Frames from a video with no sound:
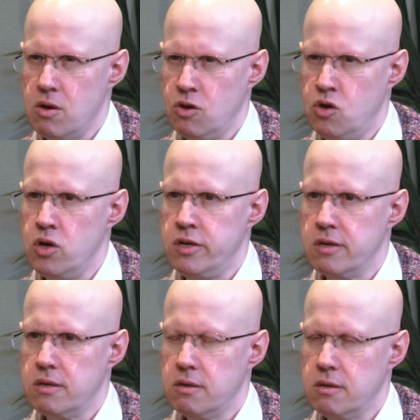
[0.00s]
good.
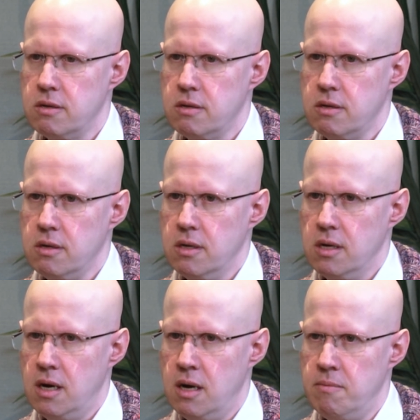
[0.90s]

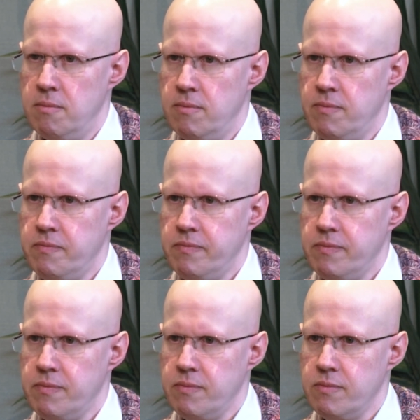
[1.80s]
Even
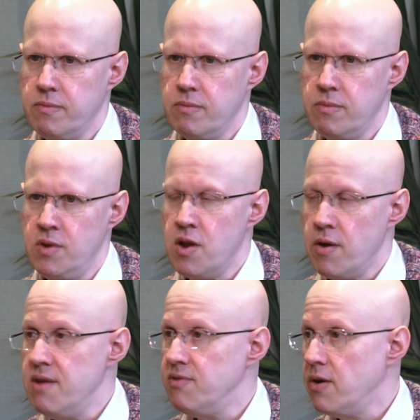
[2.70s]

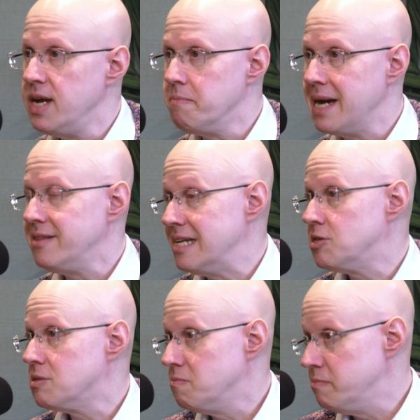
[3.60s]
though he'd made
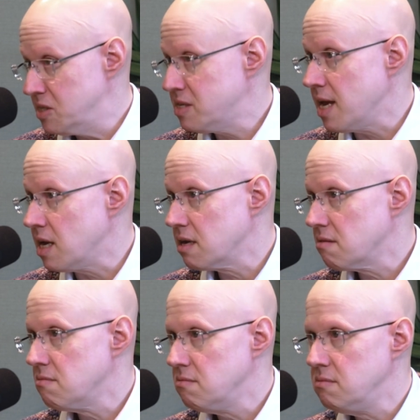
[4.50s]
this mistake
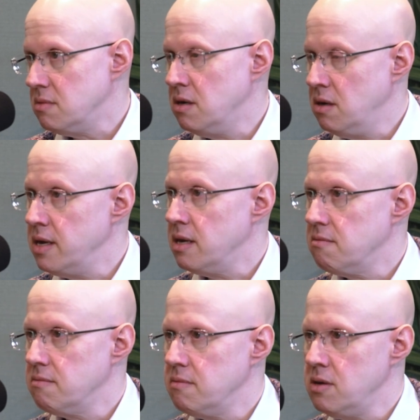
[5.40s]
earlier,
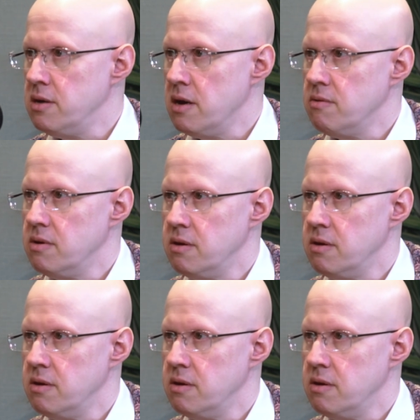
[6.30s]
you know,